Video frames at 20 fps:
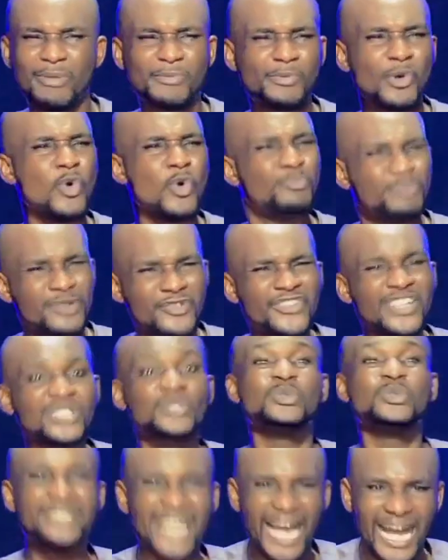People will
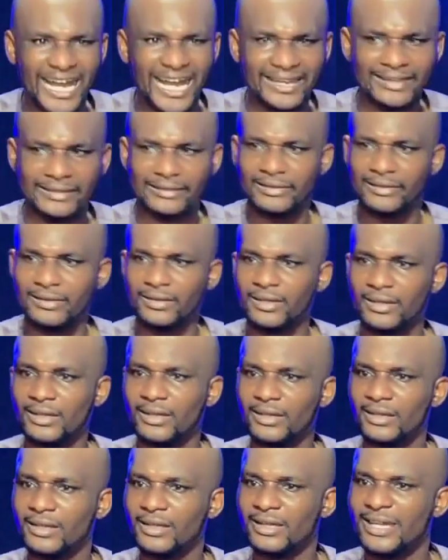prefer to die.
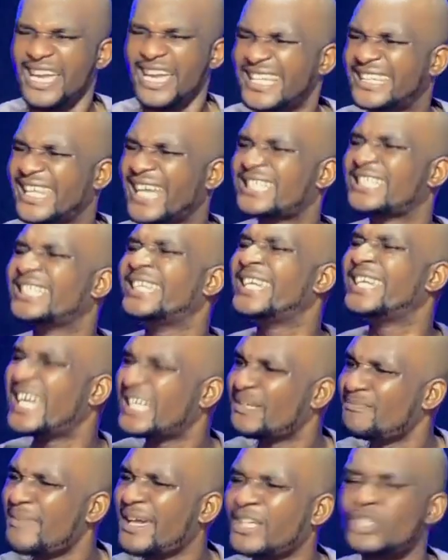It has
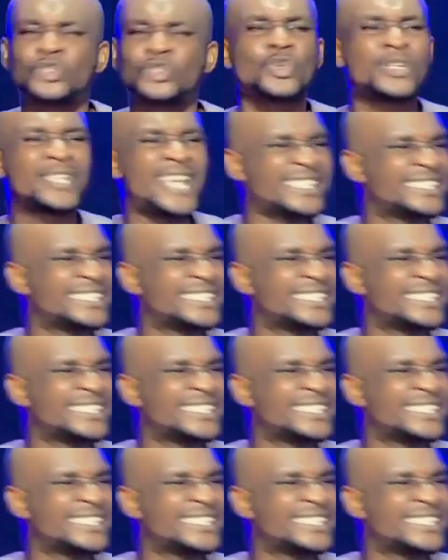led many to